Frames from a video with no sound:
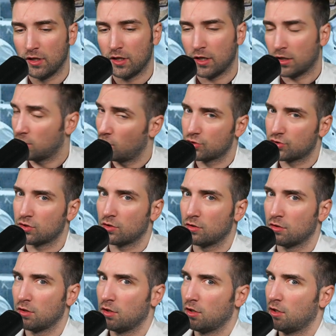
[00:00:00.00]
And
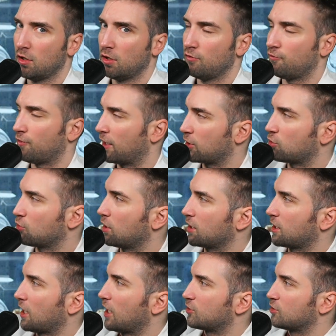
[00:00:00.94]
also, thank you,
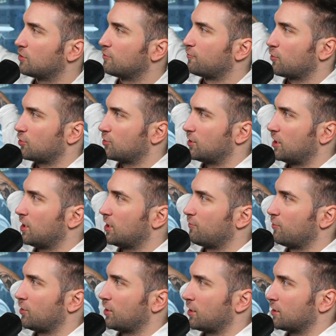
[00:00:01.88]
Elgato, for
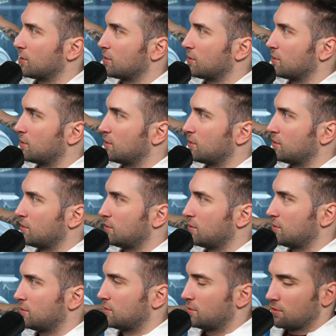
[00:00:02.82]
delivering
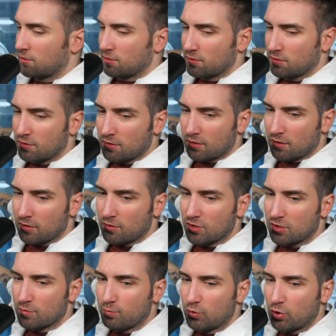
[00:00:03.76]

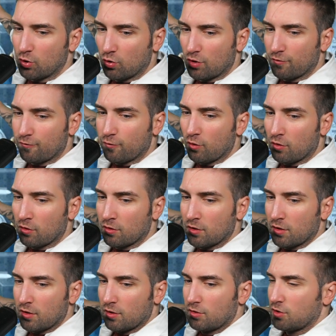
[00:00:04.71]
this beautiful,
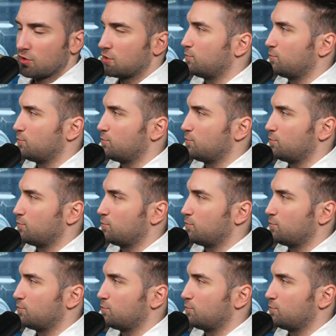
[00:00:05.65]
this